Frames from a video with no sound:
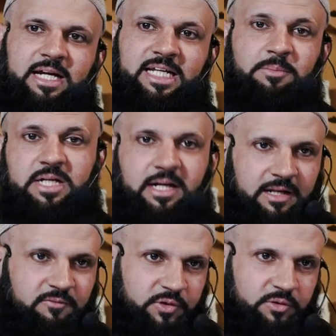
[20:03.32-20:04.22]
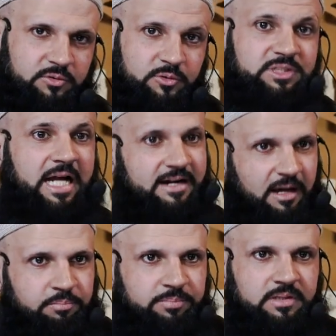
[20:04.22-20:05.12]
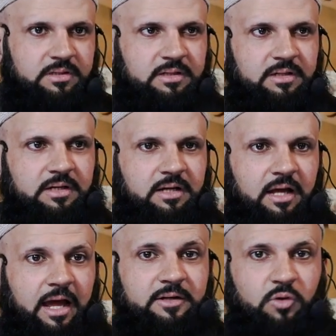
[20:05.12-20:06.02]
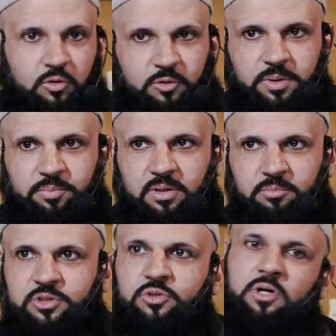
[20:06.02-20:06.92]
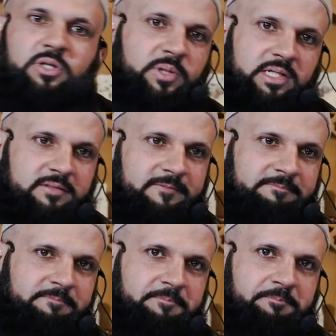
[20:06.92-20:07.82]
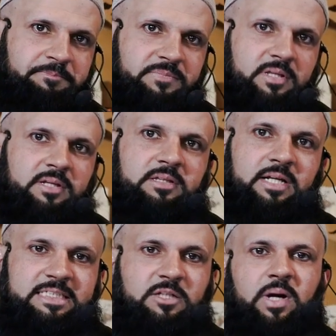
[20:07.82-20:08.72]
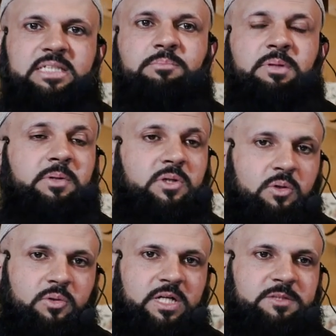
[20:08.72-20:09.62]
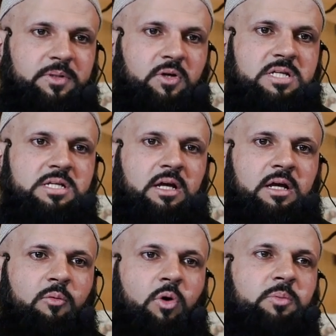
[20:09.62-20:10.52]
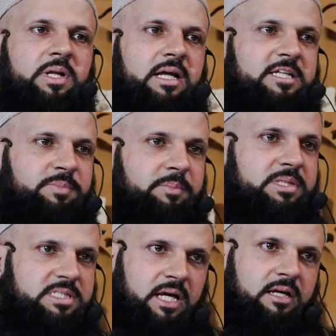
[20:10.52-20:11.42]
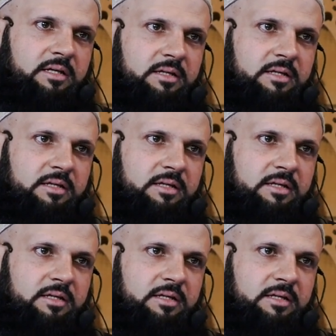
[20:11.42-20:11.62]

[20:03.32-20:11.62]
intimidating for you to stand up and talk to people, but you got to do it. The reason why some people don't do it is because what will other people say?